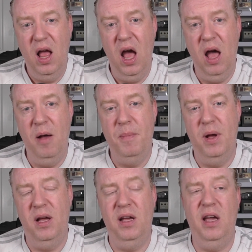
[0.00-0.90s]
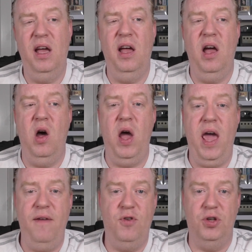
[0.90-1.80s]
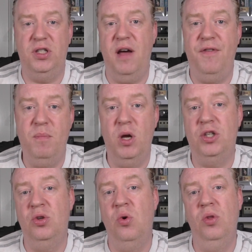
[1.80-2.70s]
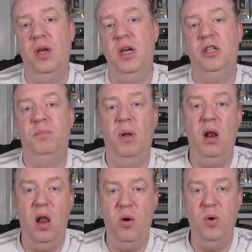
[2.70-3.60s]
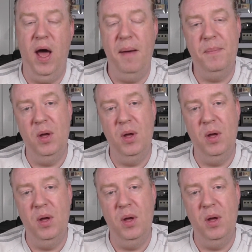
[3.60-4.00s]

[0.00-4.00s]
I have got stuff in my store that is below that,